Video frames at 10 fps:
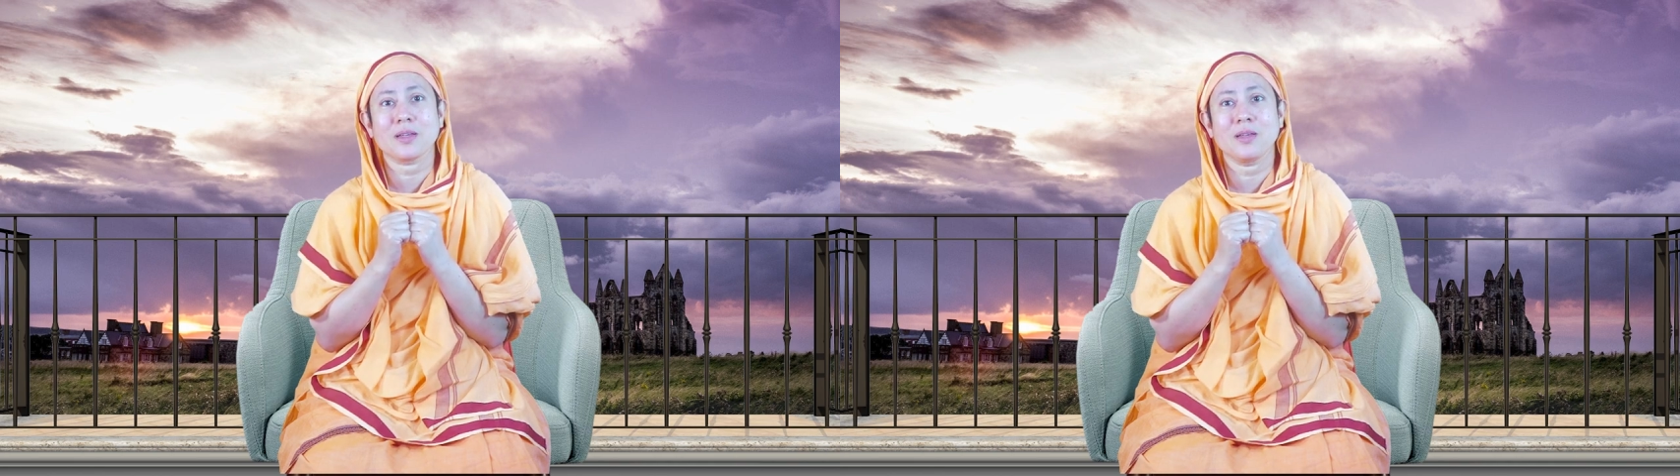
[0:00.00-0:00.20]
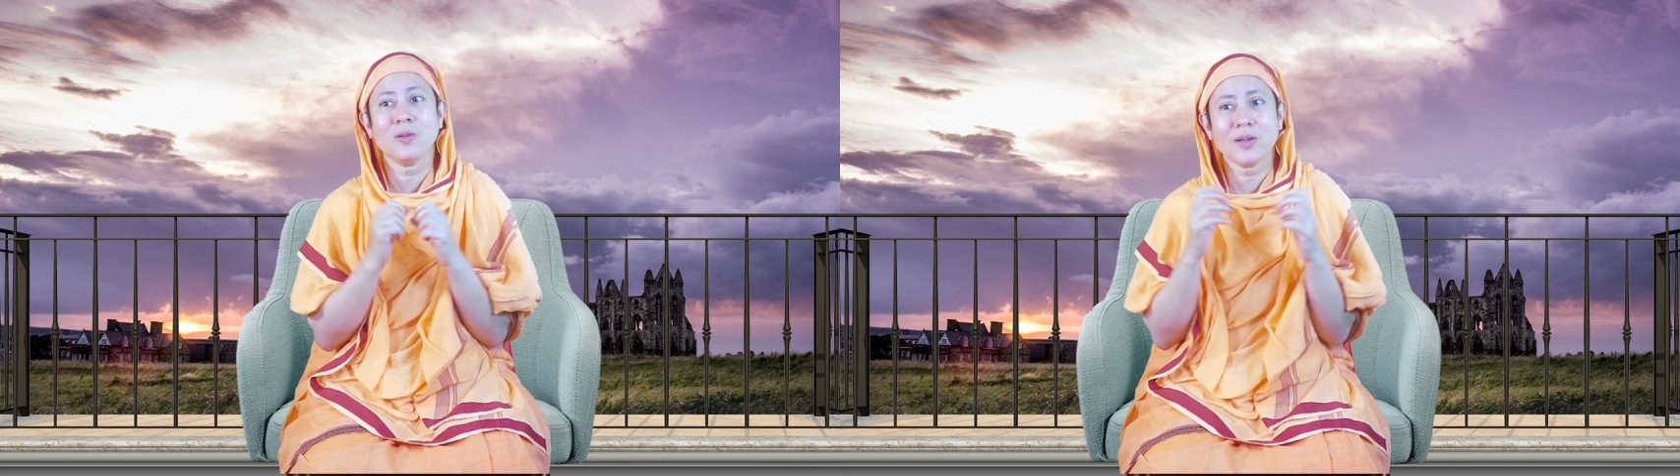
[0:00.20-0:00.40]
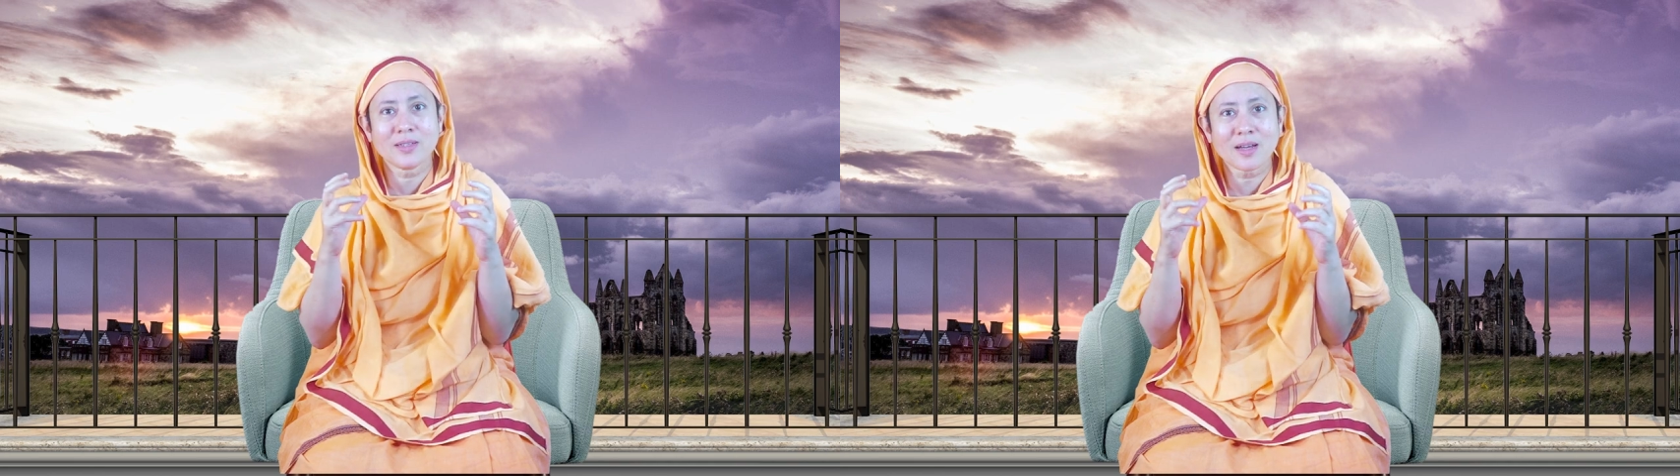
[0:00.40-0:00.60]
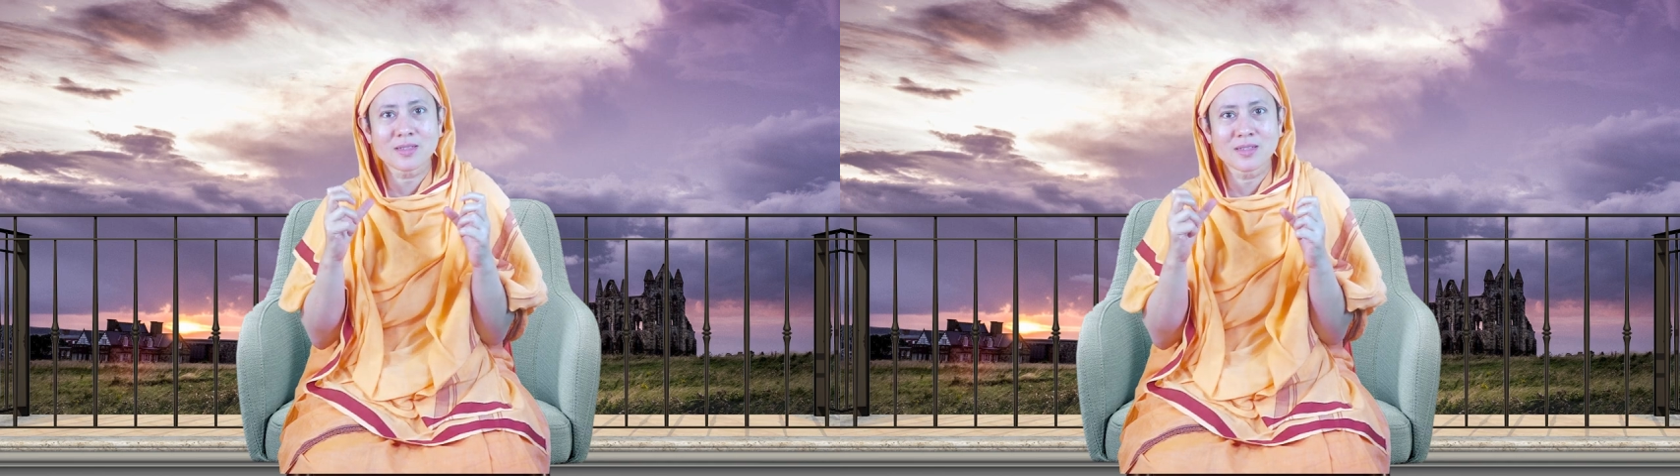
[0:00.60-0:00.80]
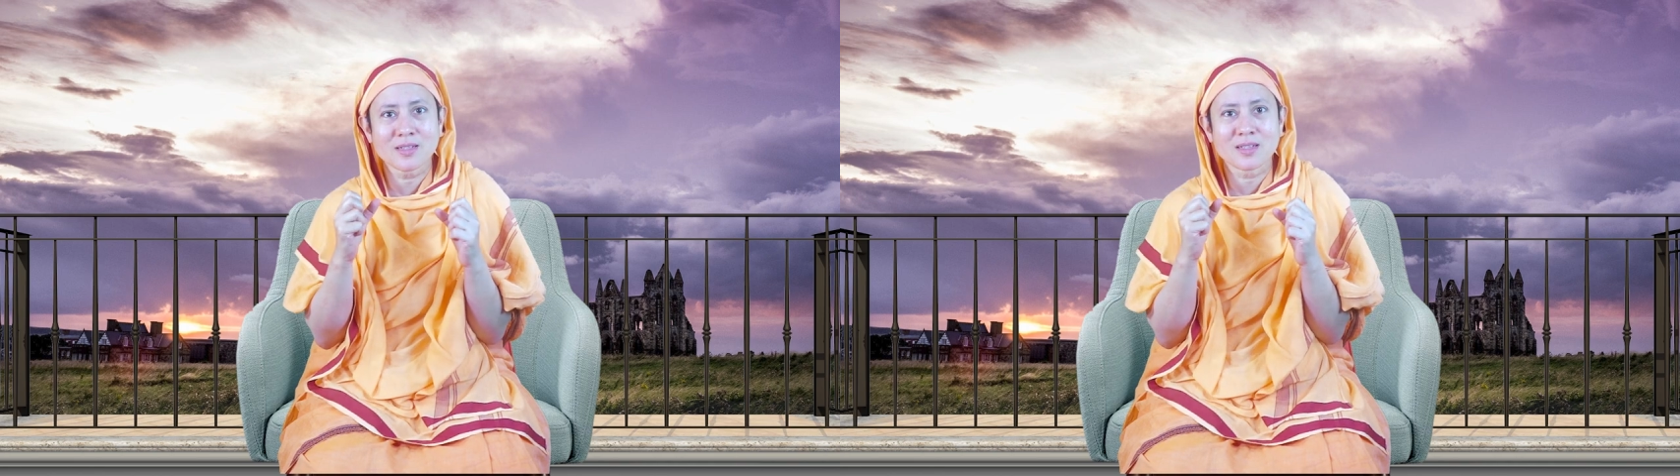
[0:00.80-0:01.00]
you know, it
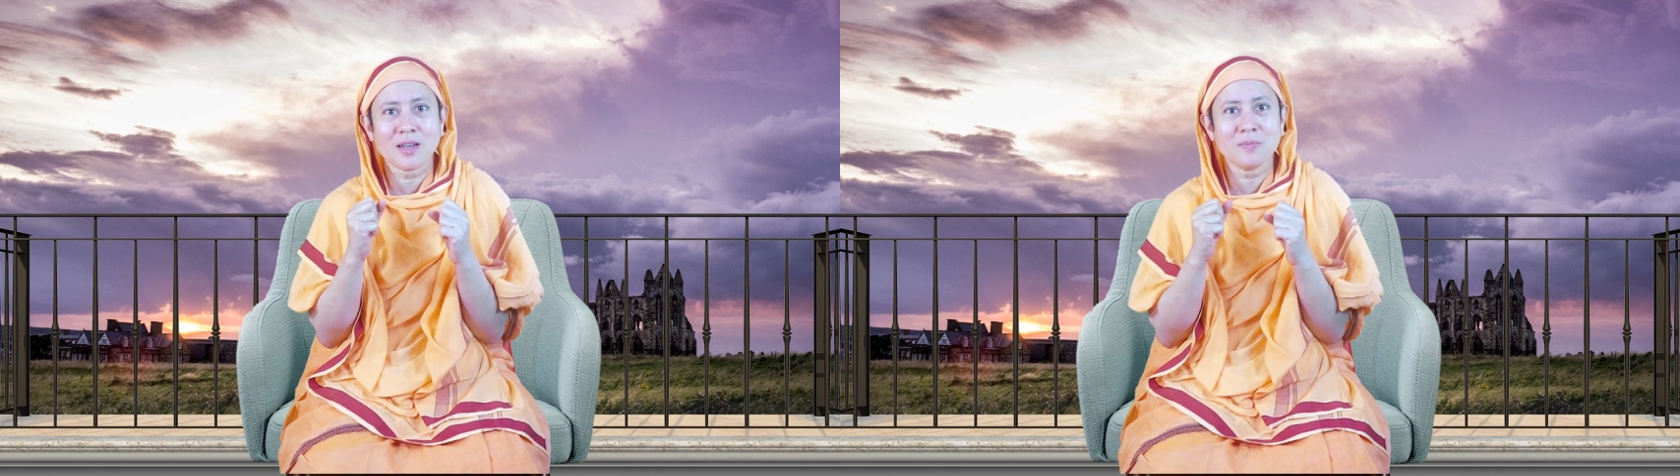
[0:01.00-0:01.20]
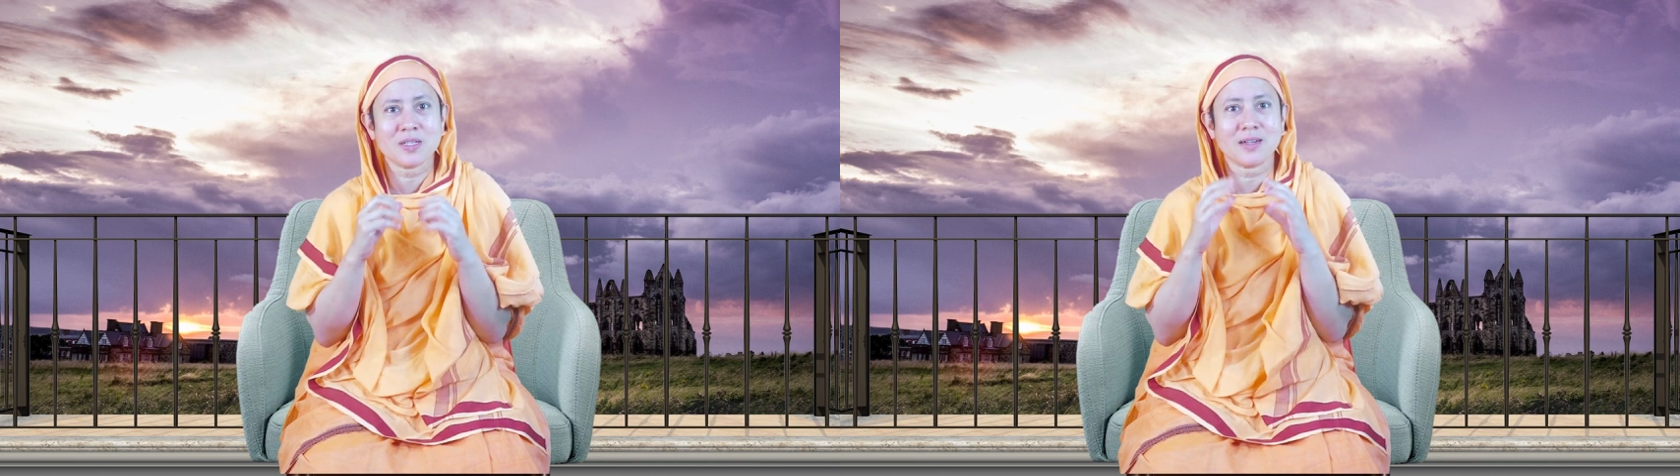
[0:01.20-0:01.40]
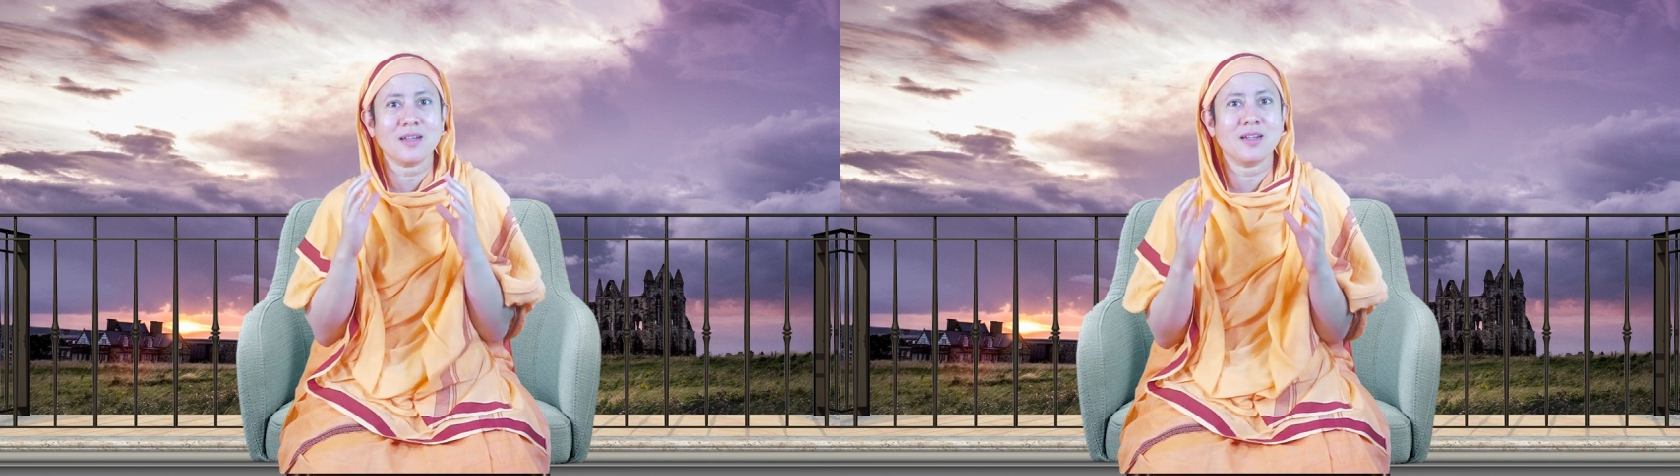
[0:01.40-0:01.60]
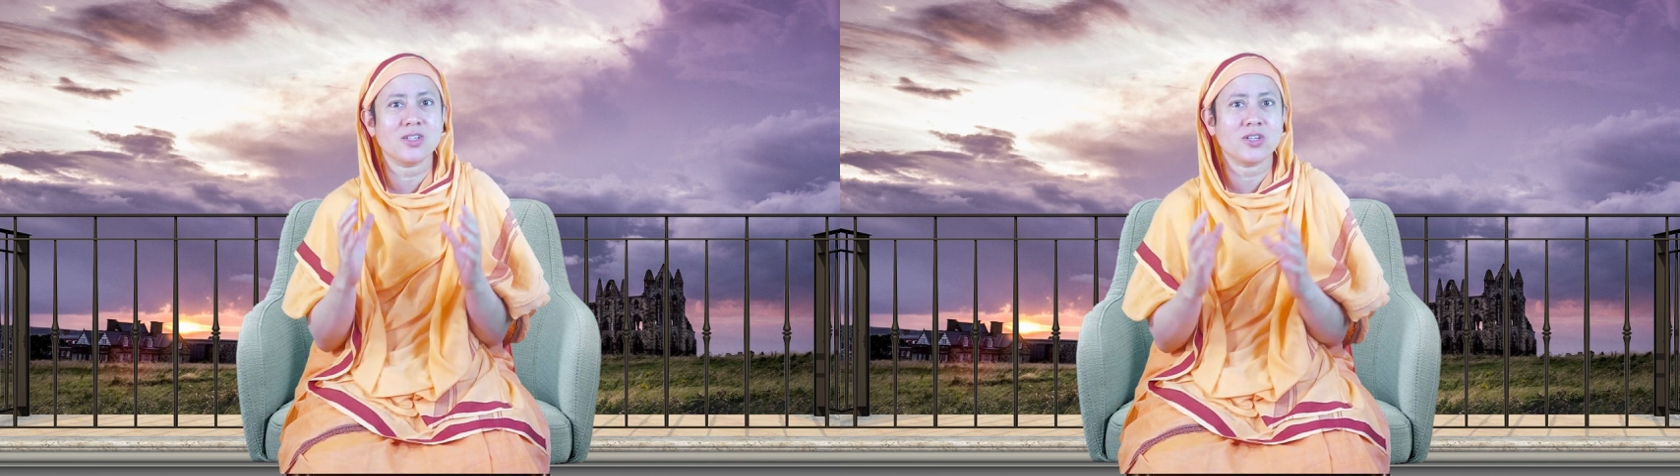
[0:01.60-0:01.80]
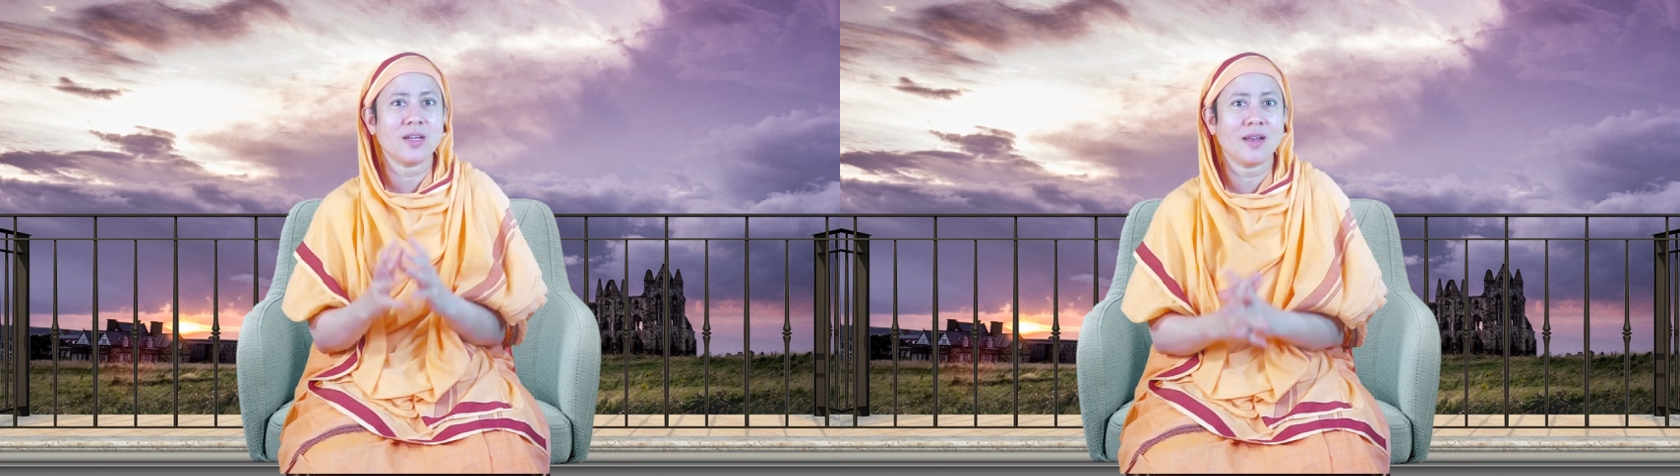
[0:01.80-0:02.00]
tucks its limbs under
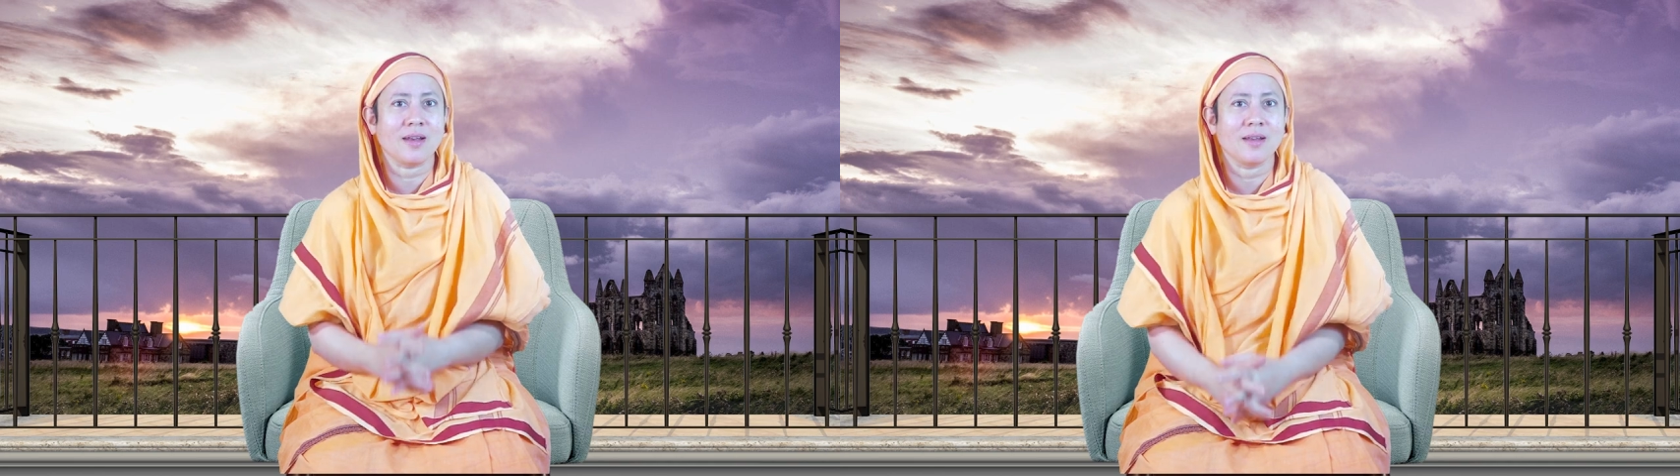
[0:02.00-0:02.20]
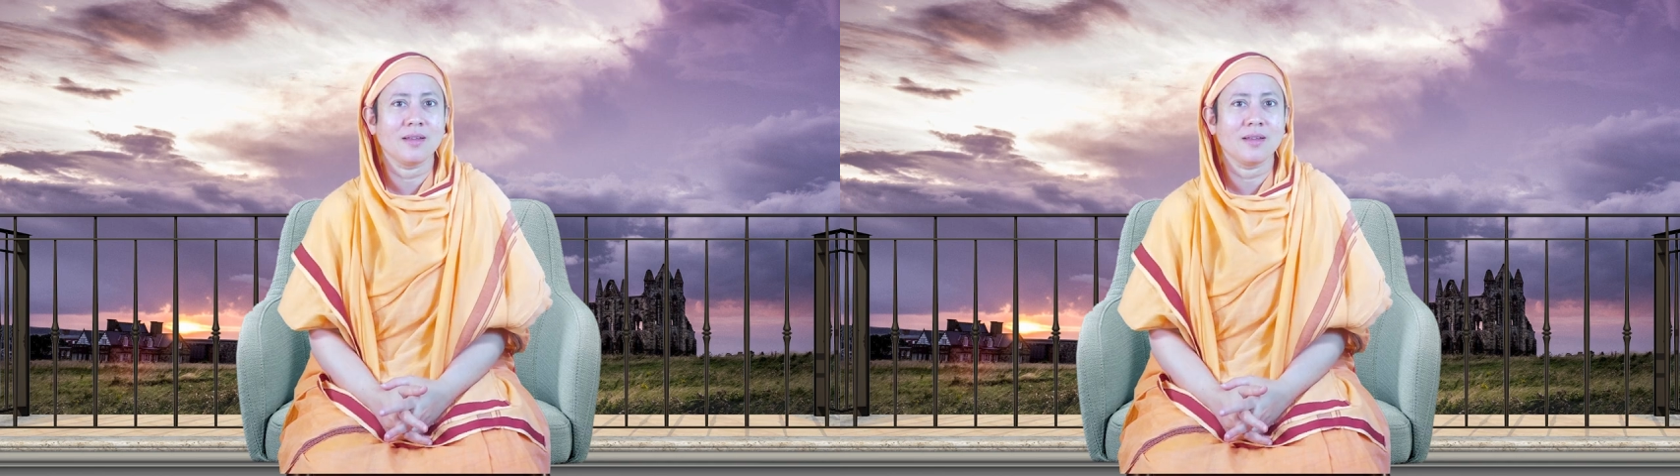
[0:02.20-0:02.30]
its shell.